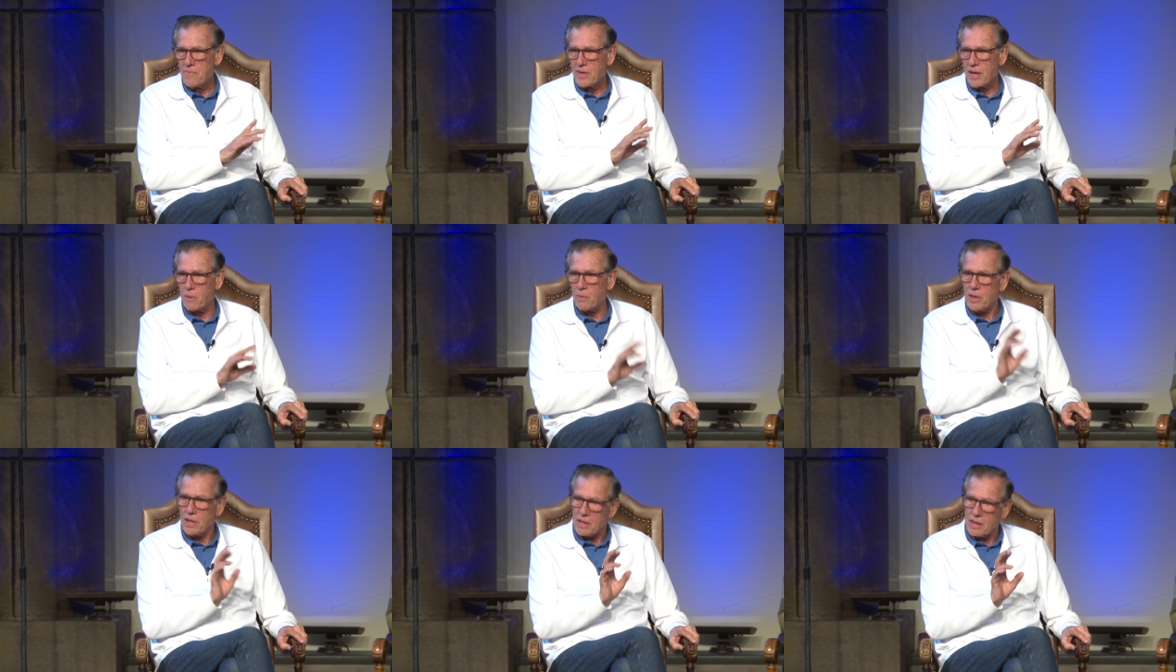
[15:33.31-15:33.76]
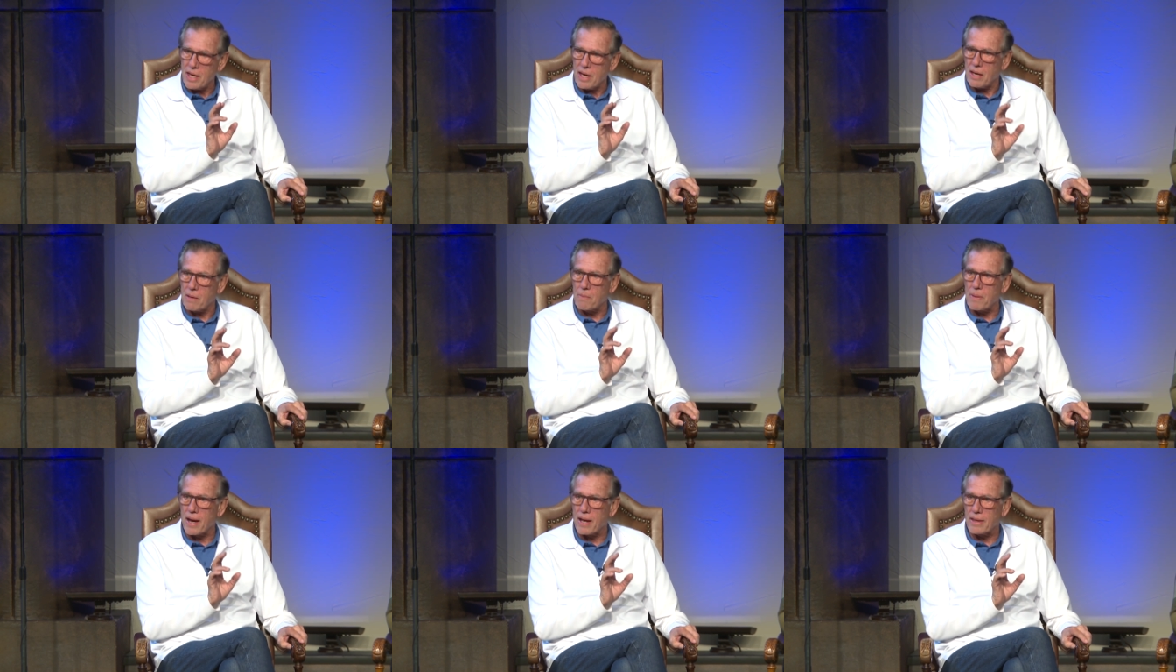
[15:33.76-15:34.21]
Now, when you think
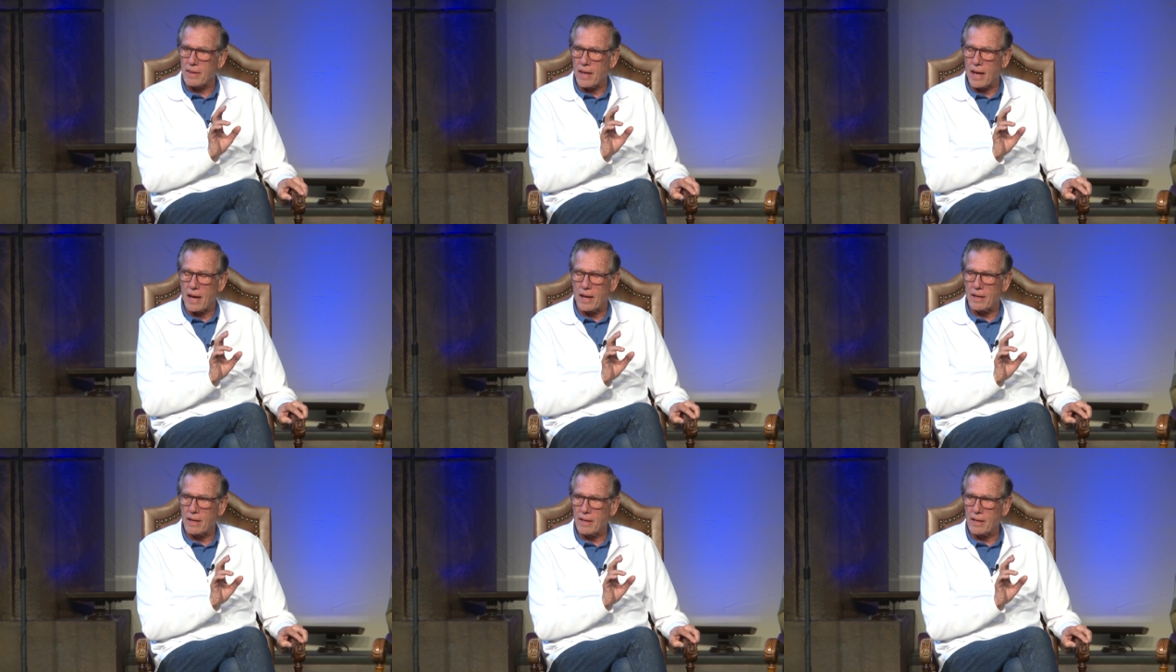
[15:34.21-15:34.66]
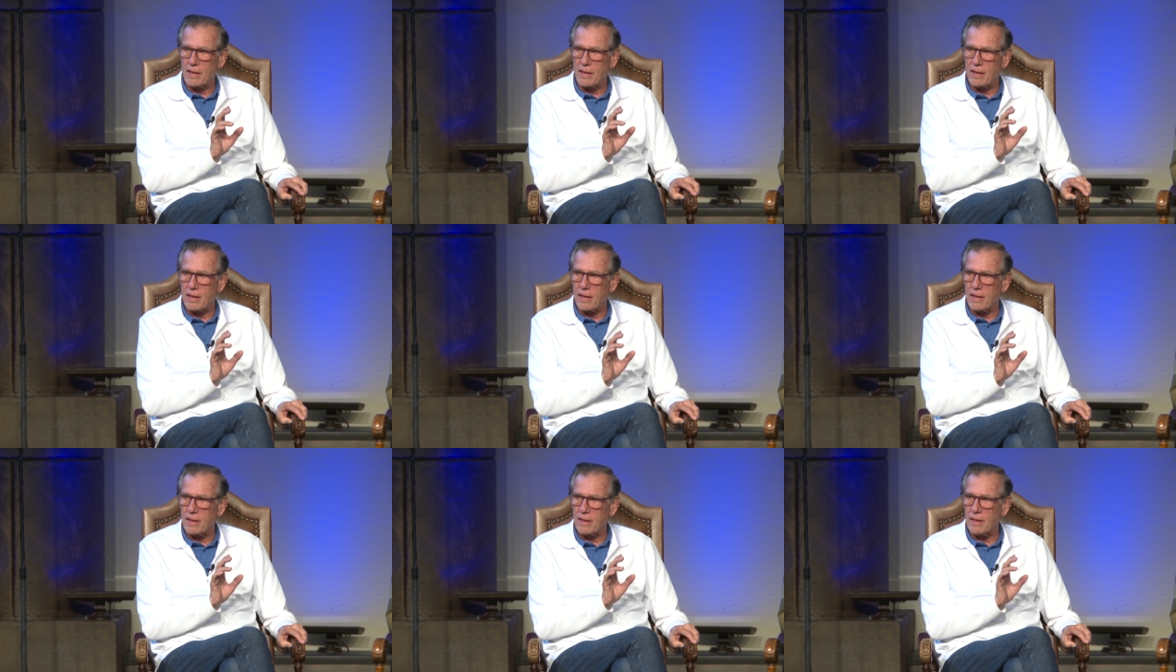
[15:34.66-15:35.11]
about that,
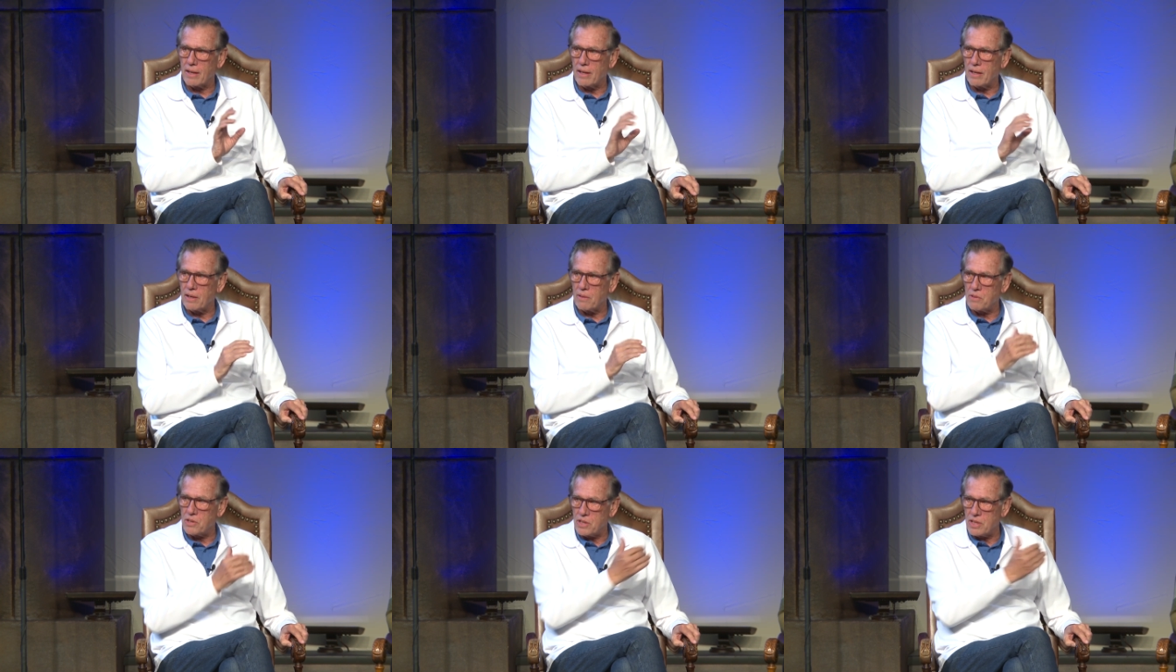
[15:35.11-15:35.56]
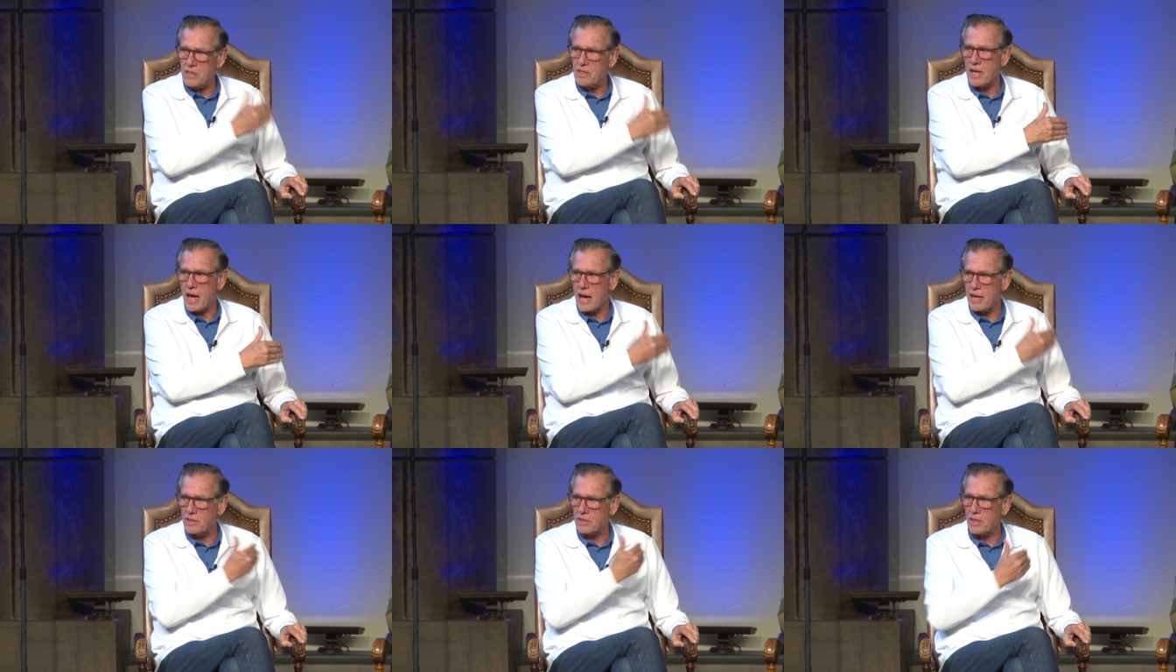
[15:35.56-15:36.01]
if she's
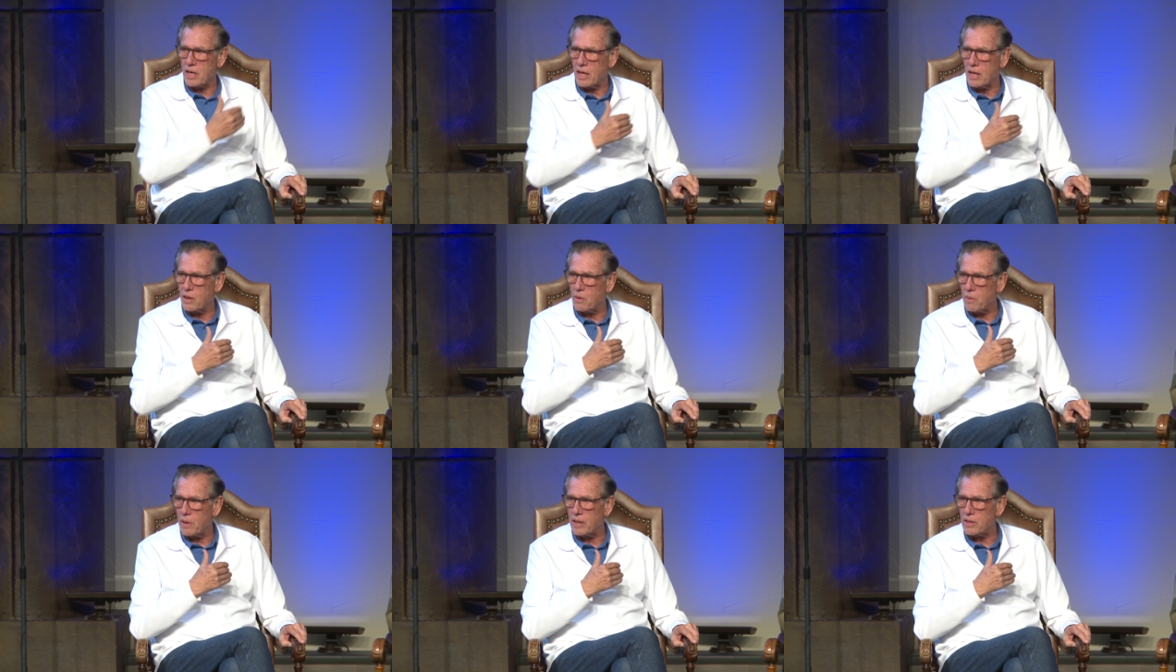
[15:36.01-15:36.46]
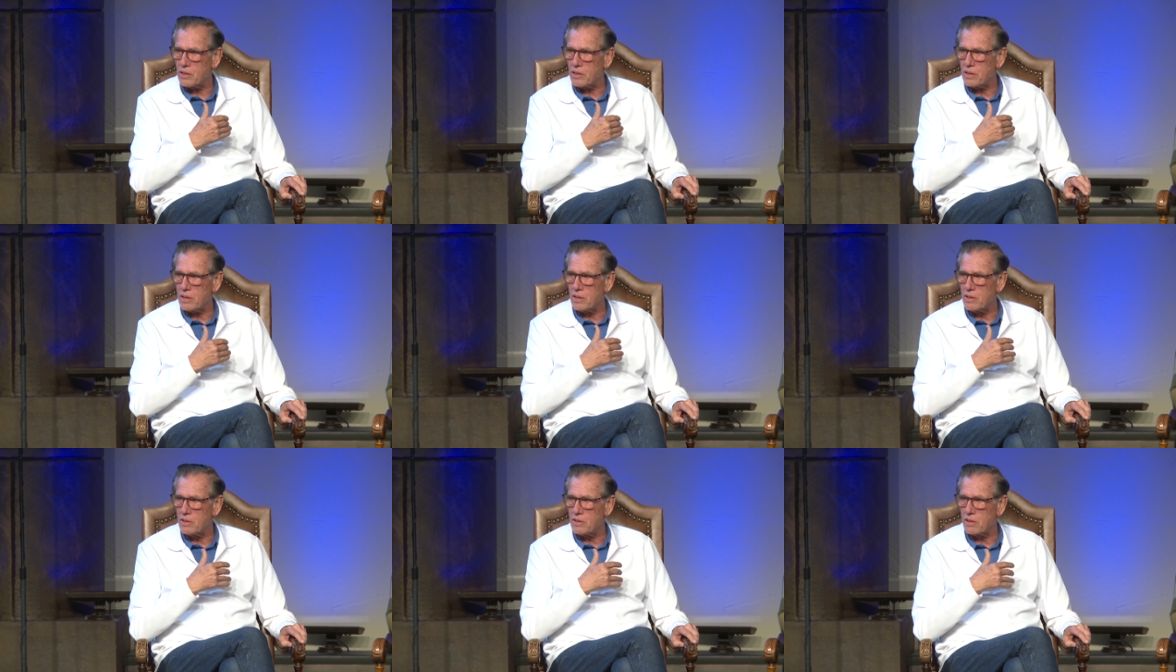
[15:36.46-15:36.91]
asking
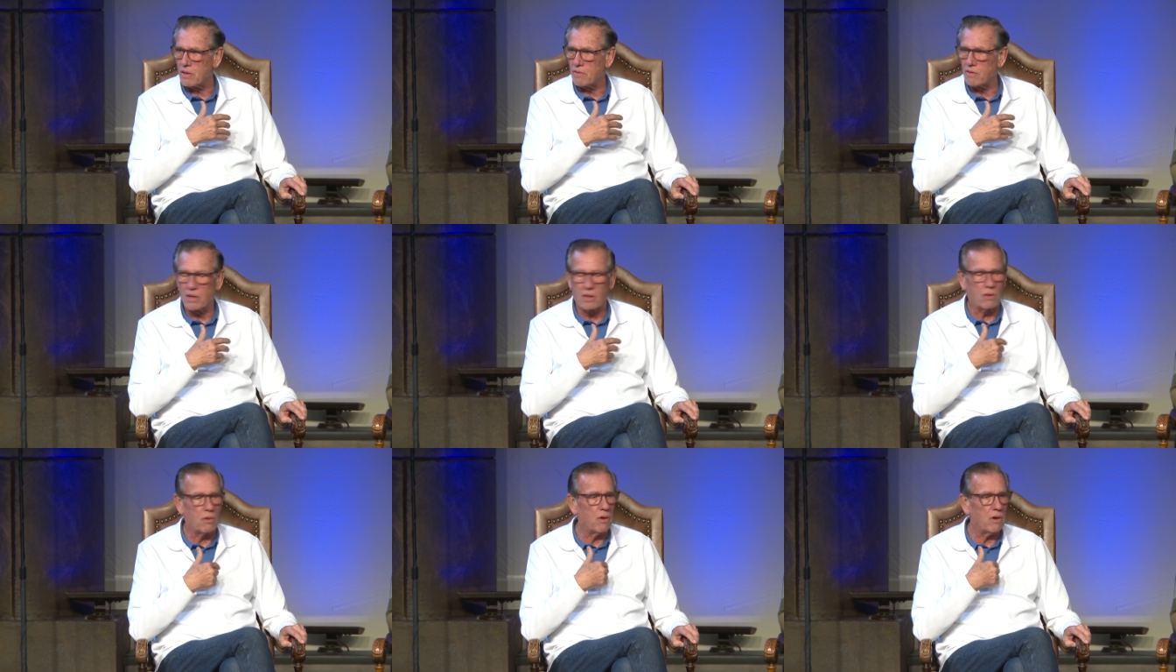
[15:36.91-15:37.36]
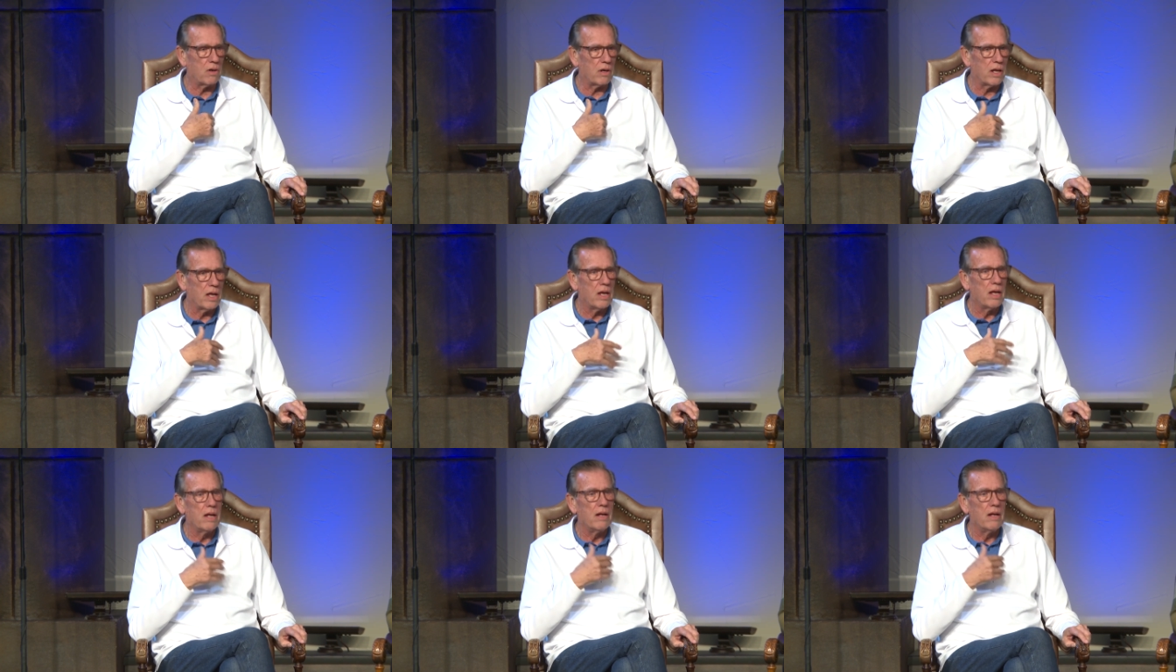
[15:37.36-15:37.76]
questions of the Lord,